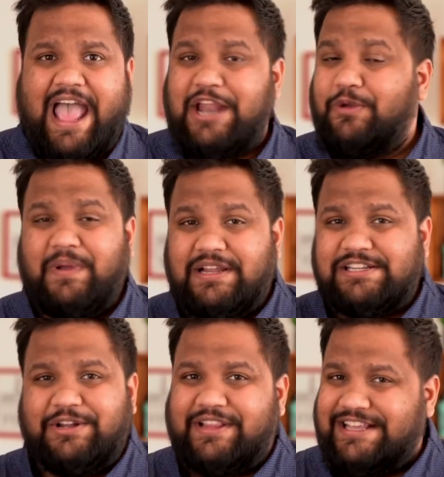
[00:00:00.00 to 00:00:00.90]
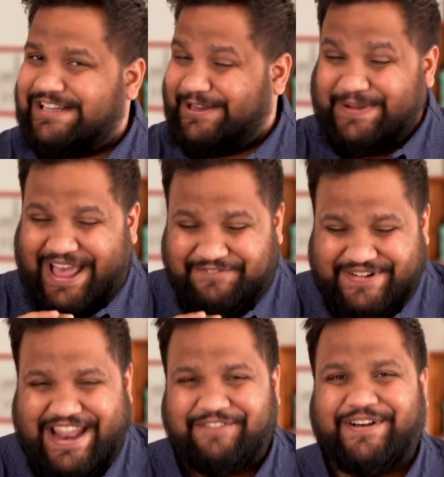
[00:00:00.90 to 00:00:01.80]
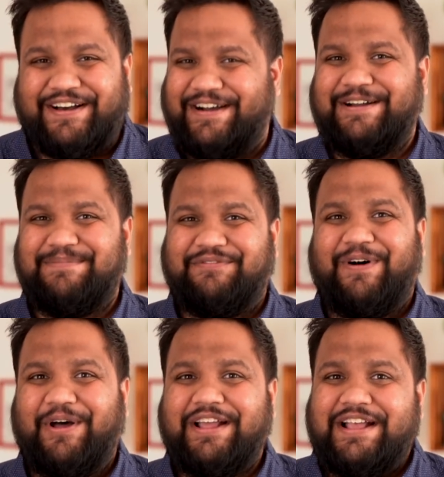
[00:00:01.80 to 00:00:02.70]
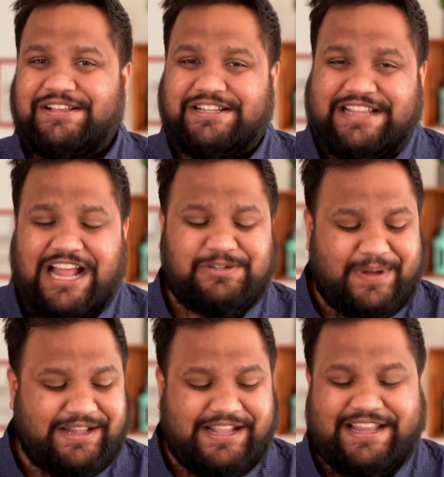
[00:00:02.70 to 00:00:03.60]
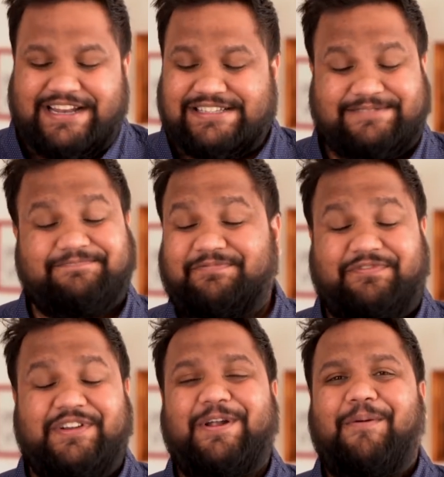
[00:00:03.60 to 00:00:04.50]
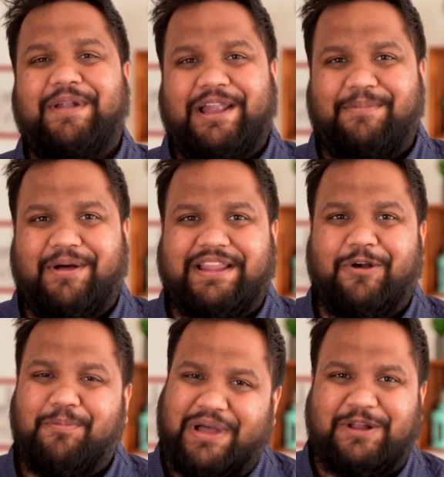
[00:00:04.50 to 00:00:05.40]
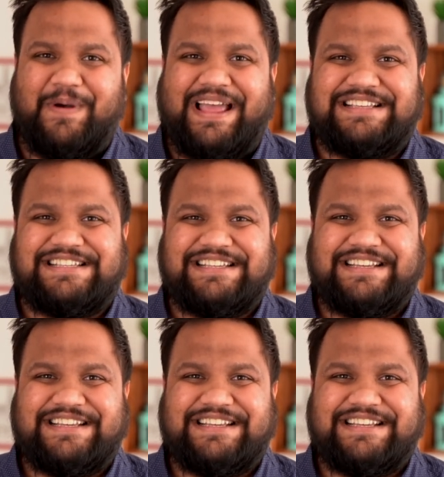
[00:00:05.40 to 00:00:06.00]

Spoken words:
and you will listen to things that you have never heard before. So that's one thing that is phenomenal about the OPPO Enco X.